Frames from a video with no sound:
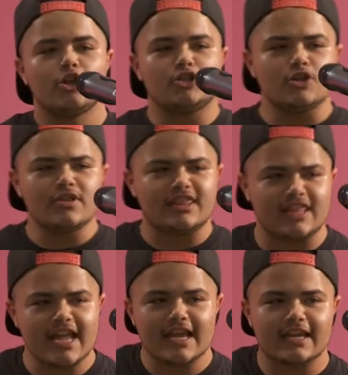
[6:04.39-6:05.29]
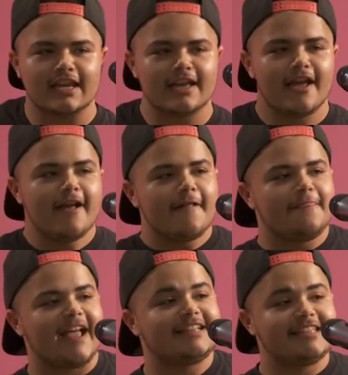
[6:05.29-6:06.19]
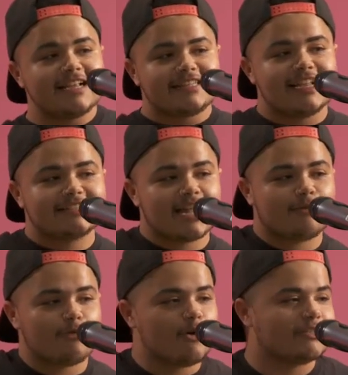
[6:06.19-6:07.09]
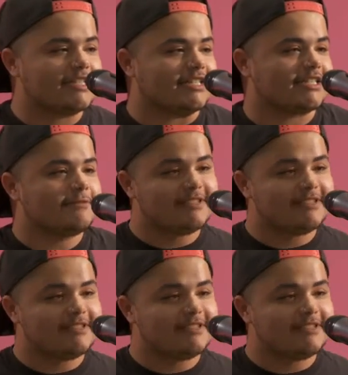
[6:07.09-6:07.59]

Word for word: Do you think that dick tastes like roses.